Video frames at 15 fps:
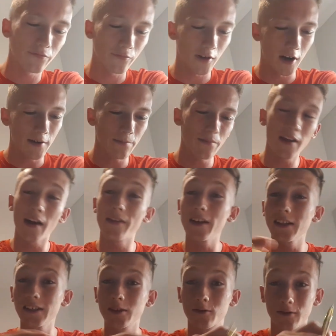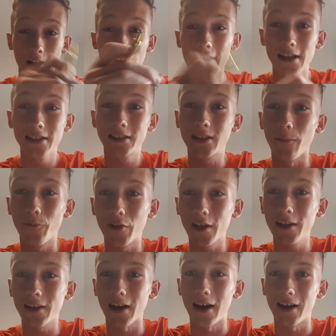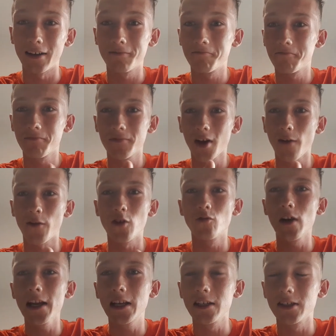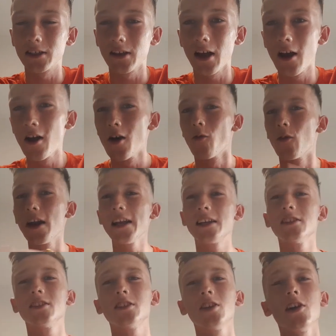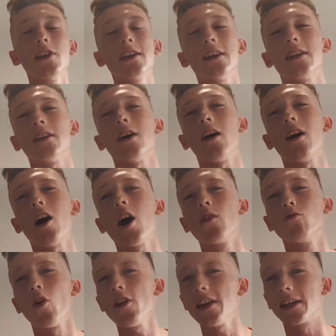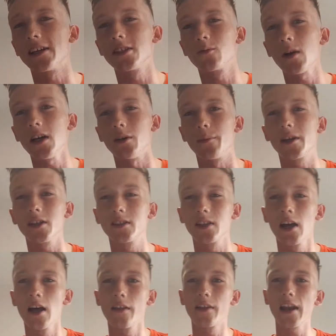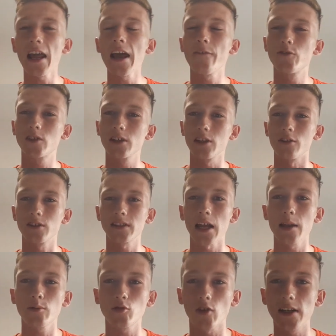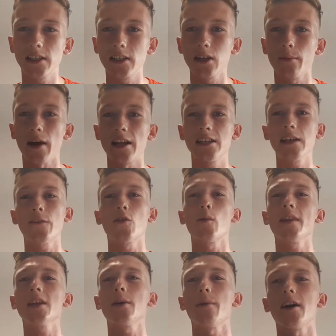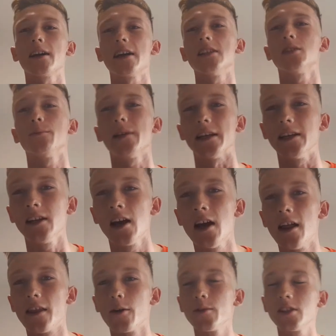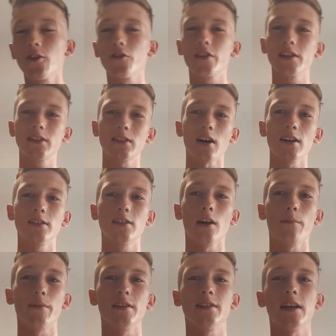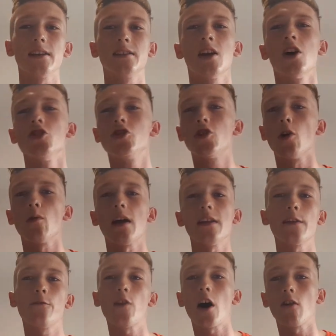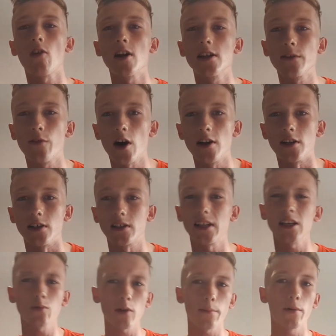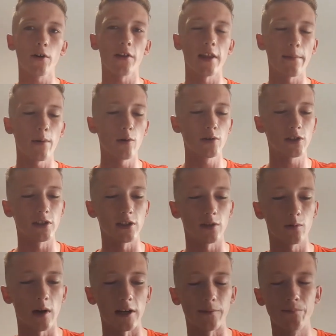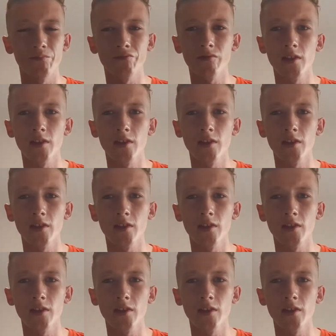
right, and this is something that I find really concerning and ironic as well, because the left, stand up for racism, Antifa, when they come out against me, they always hold these signs up that says, don't let the far right divide us. And that's what they put on their posters as well.